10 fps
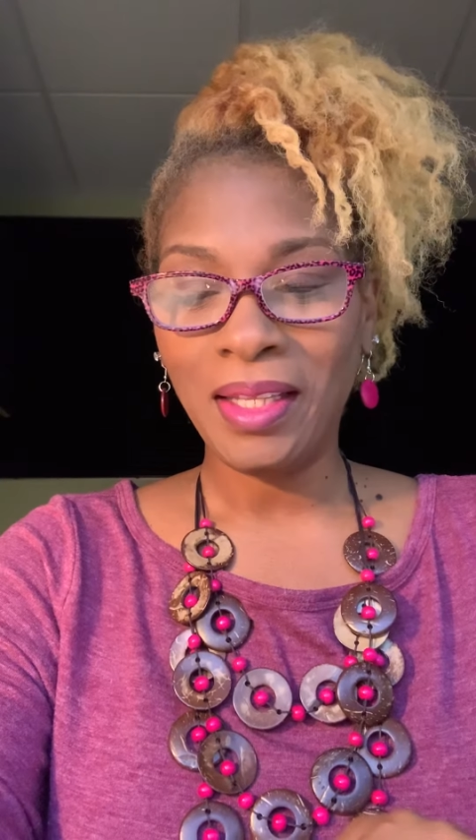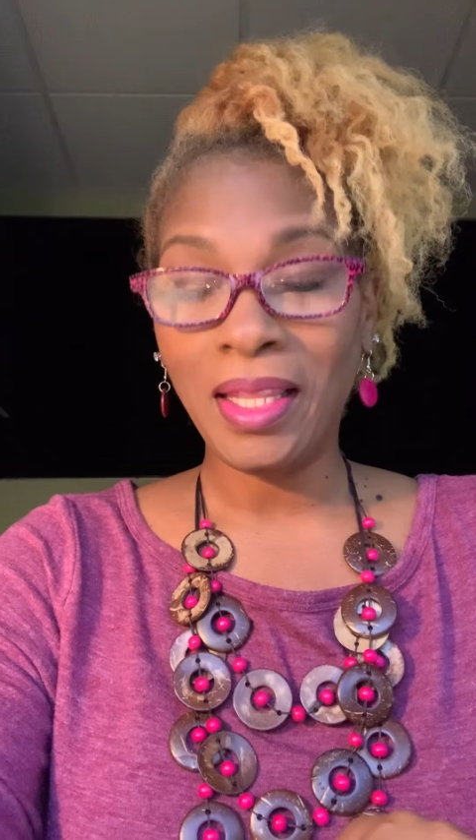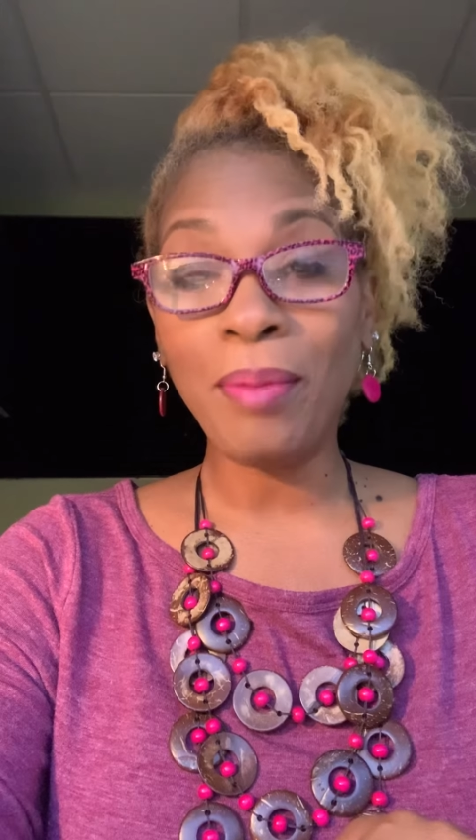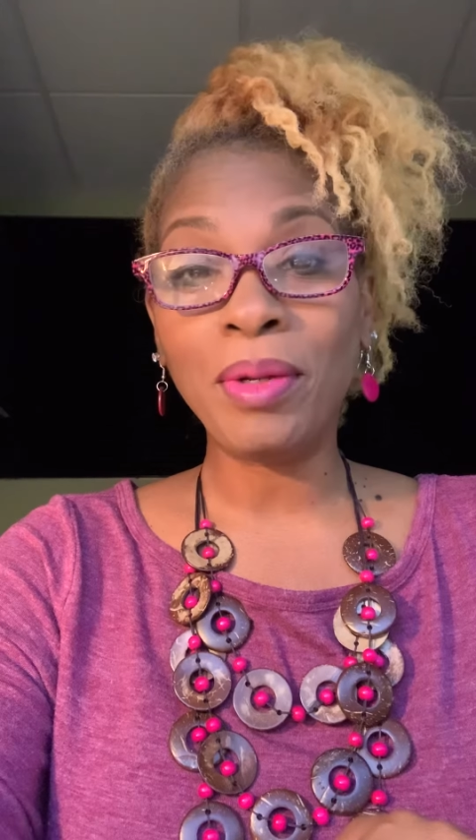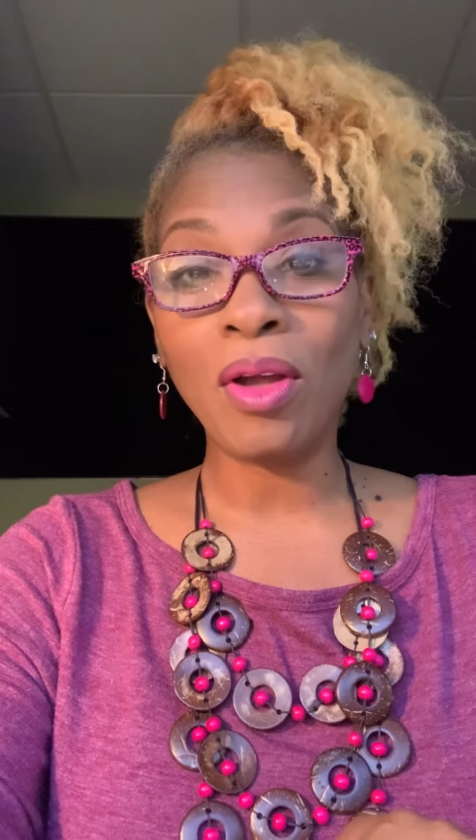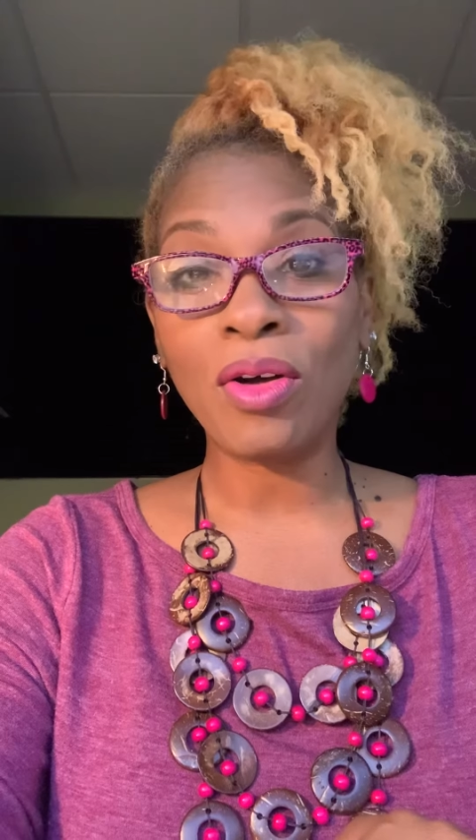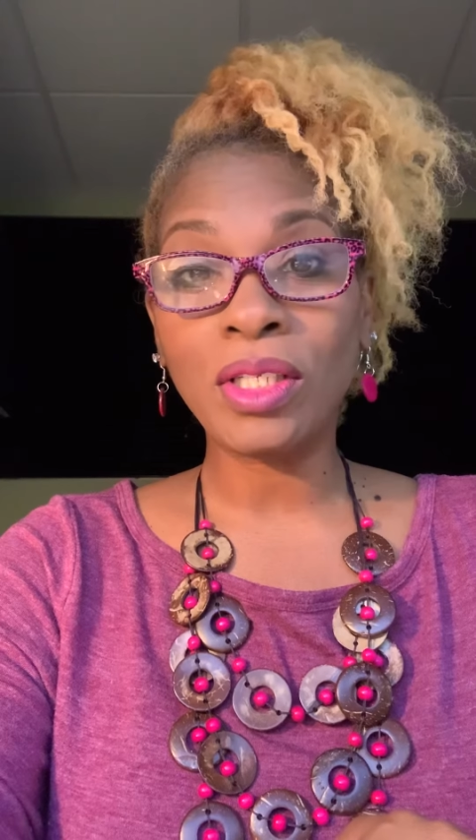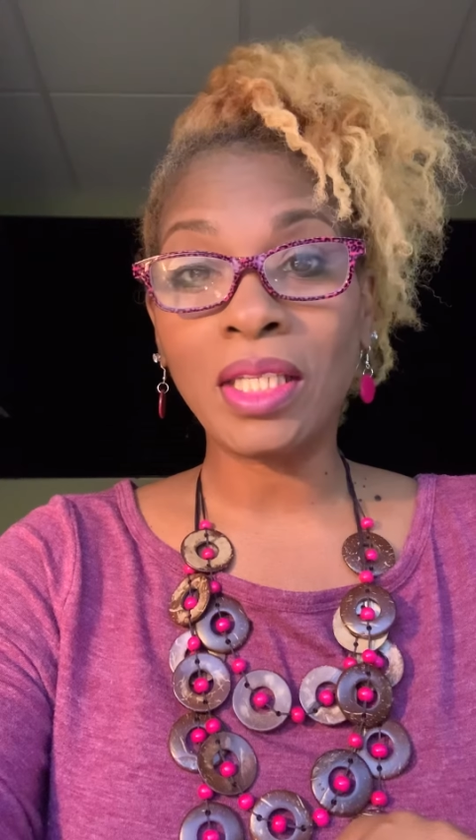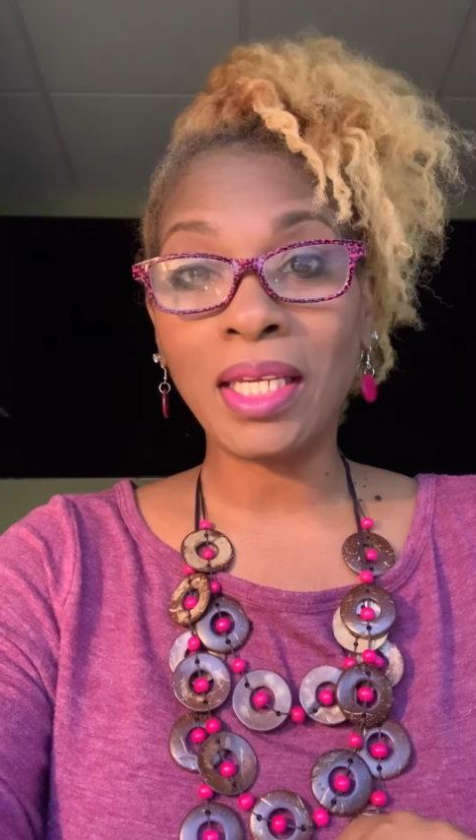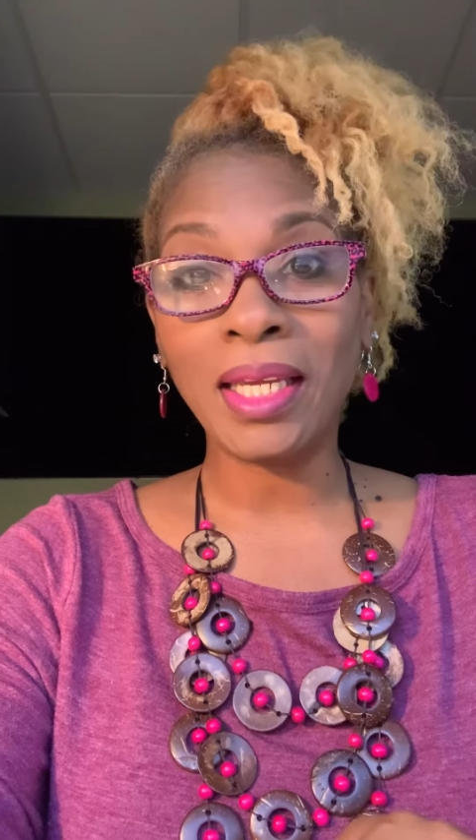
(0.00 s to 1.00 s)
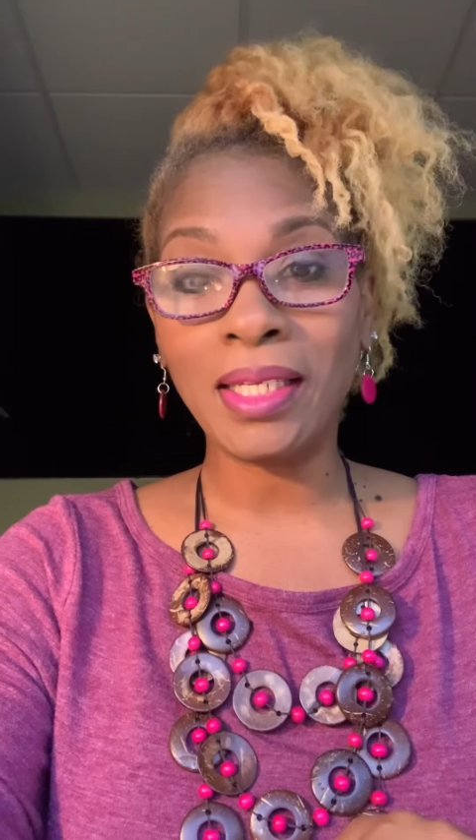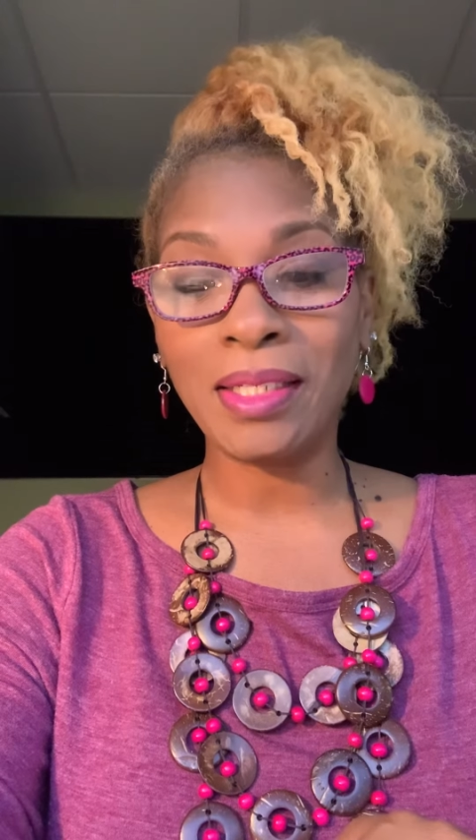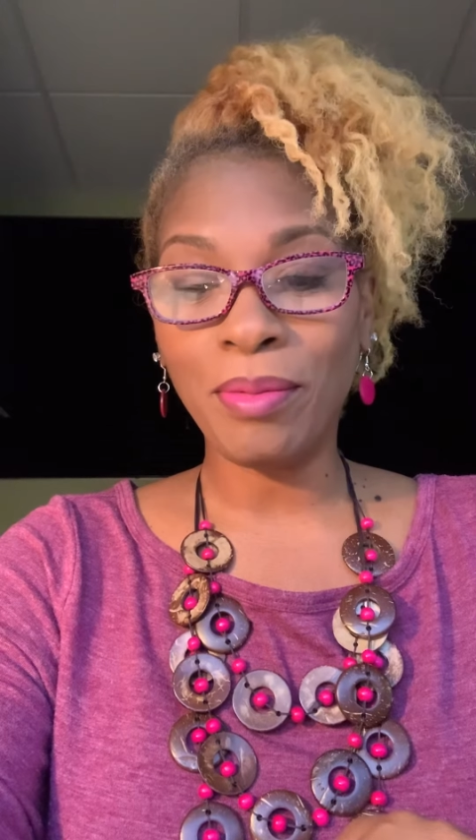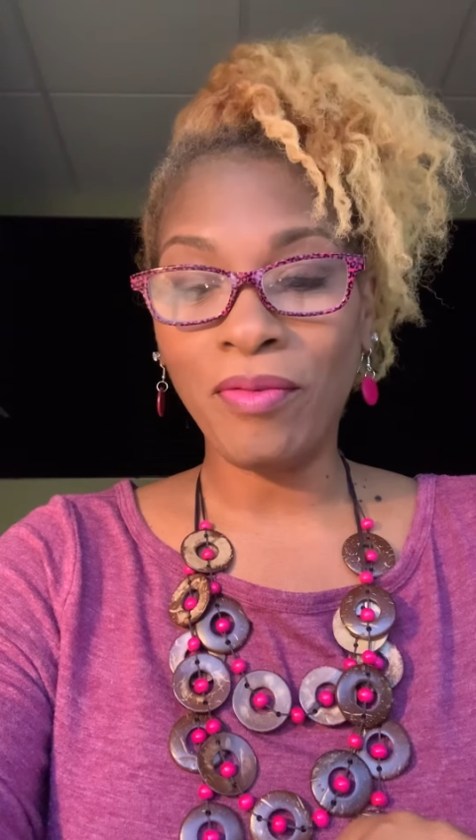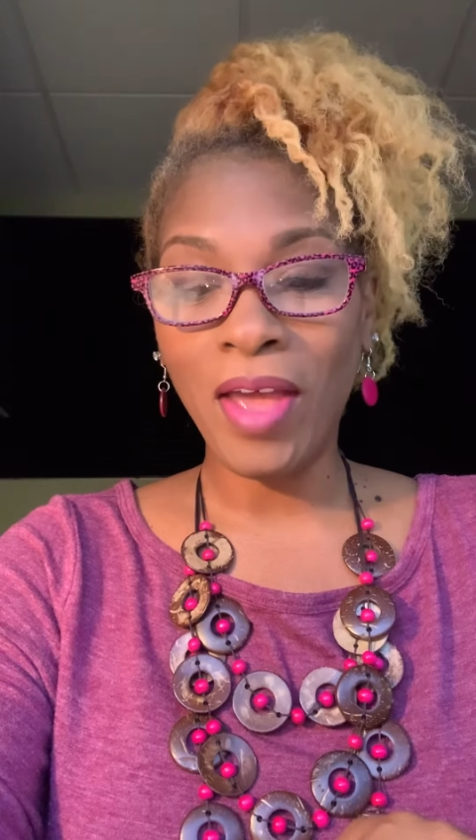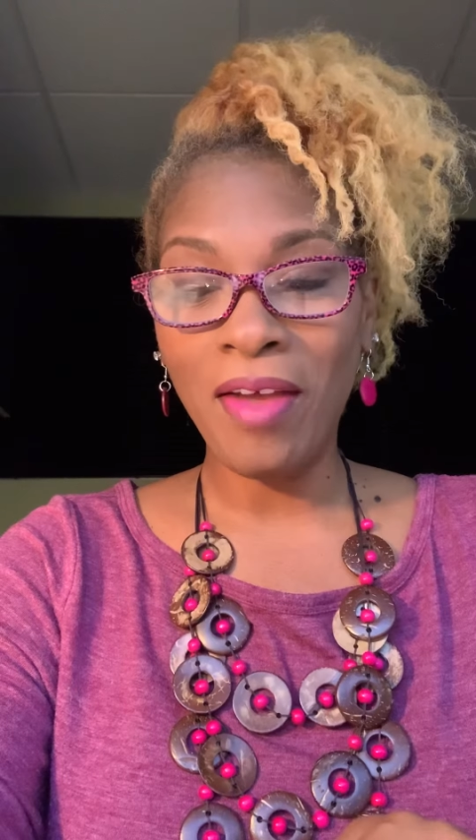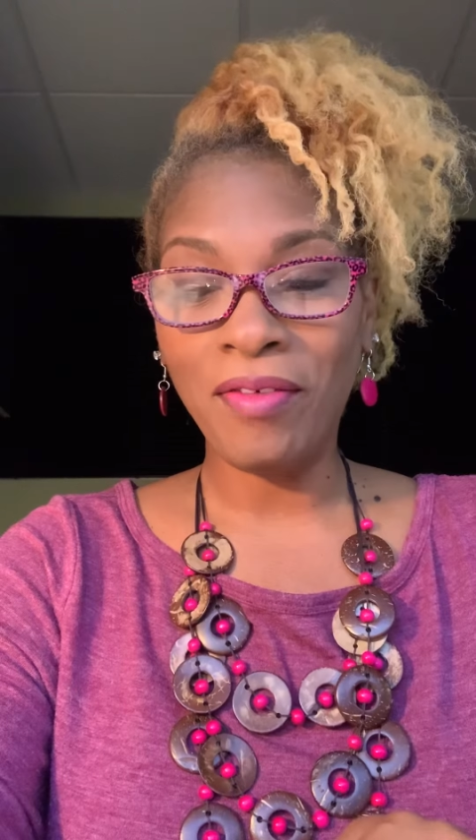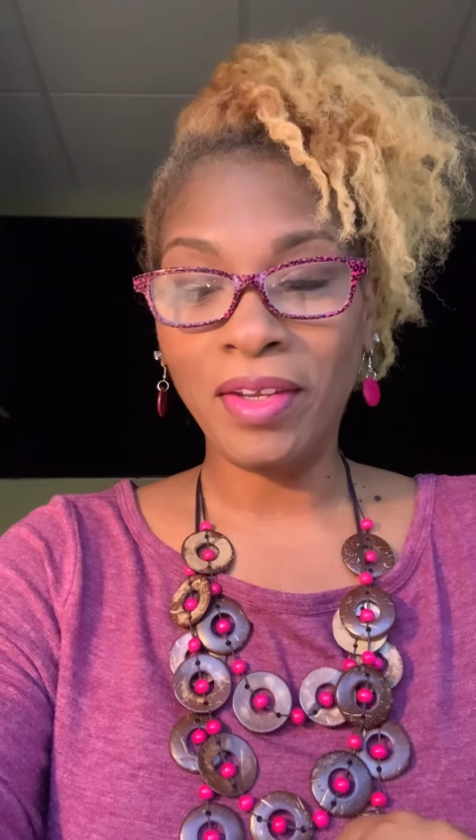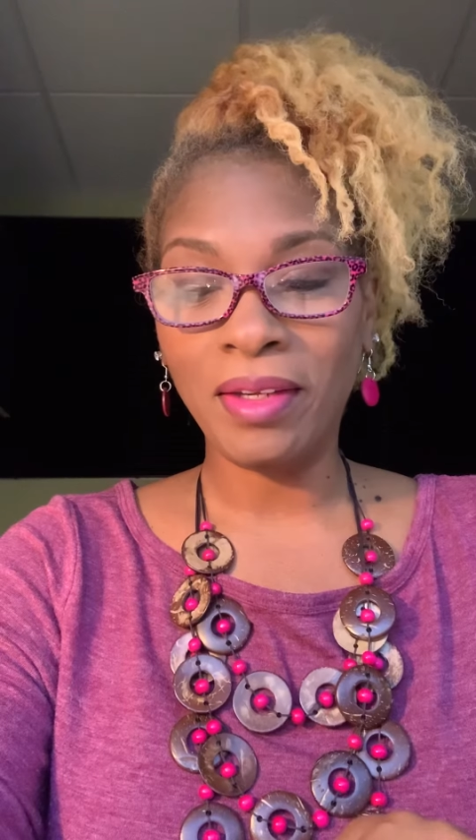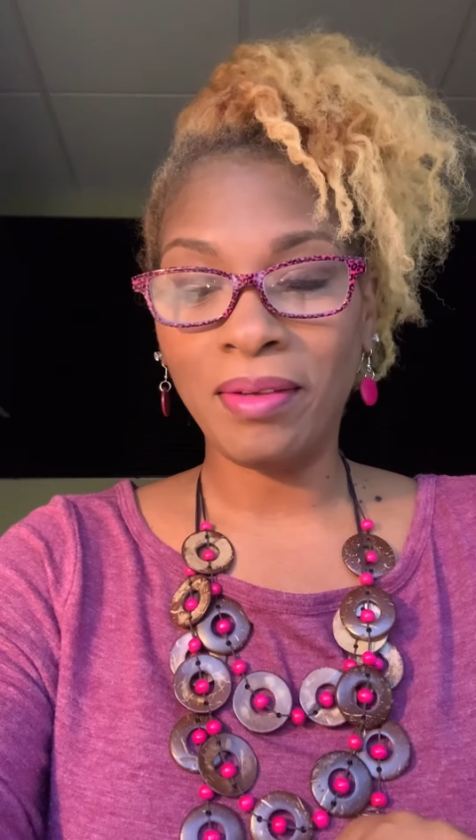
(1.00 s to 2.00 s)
They belong to the kingdom of heaven.